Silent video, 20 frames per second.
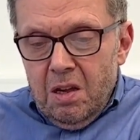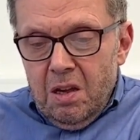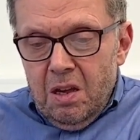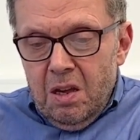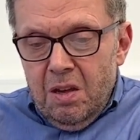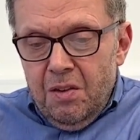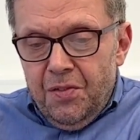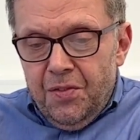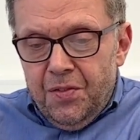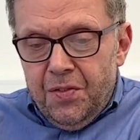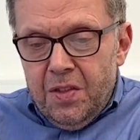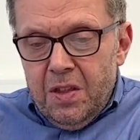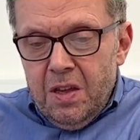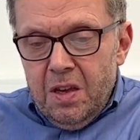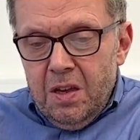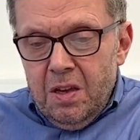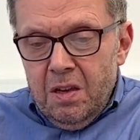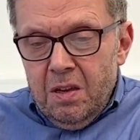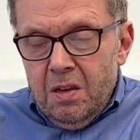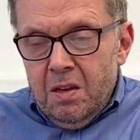If
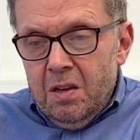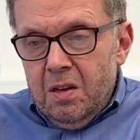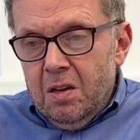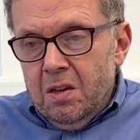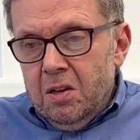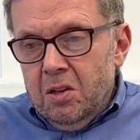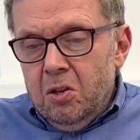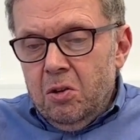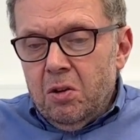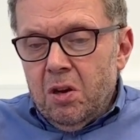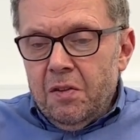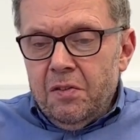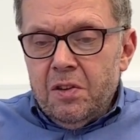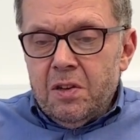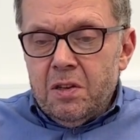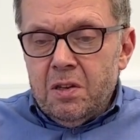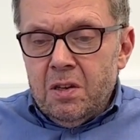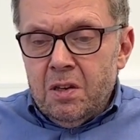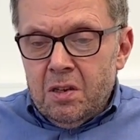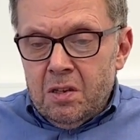the
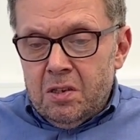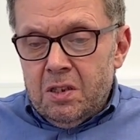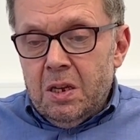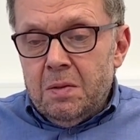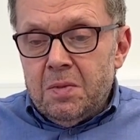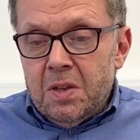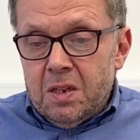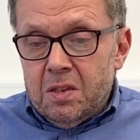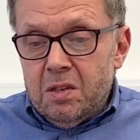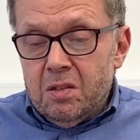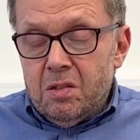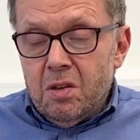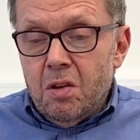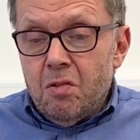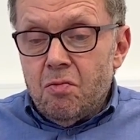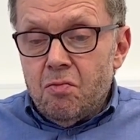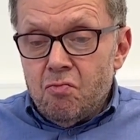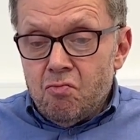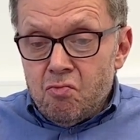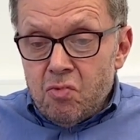UK accept that as
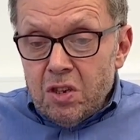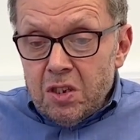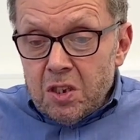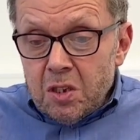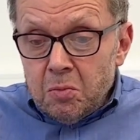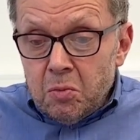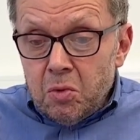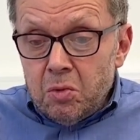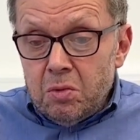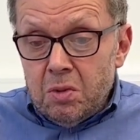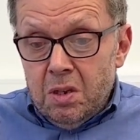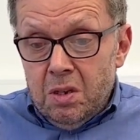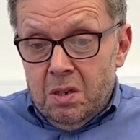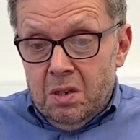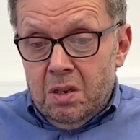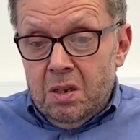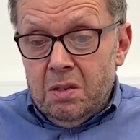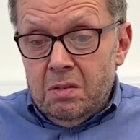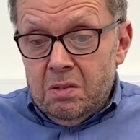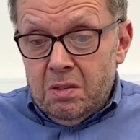reasonable
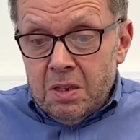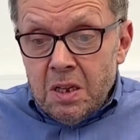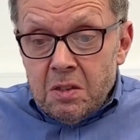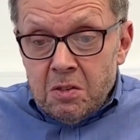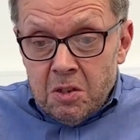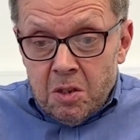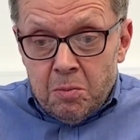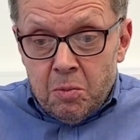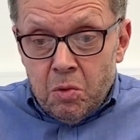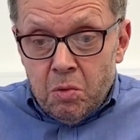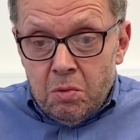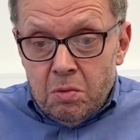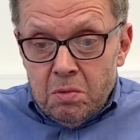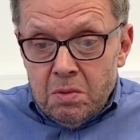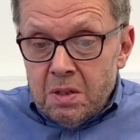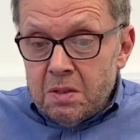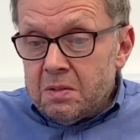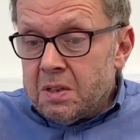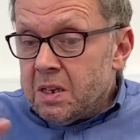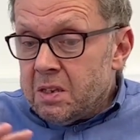and sensible,
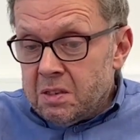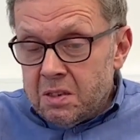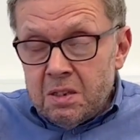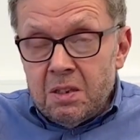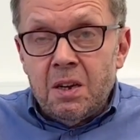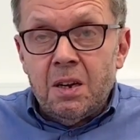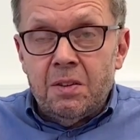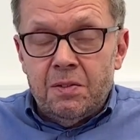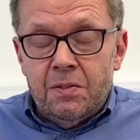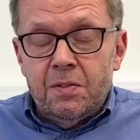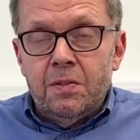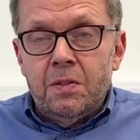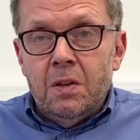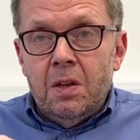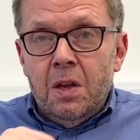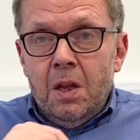then that's enough.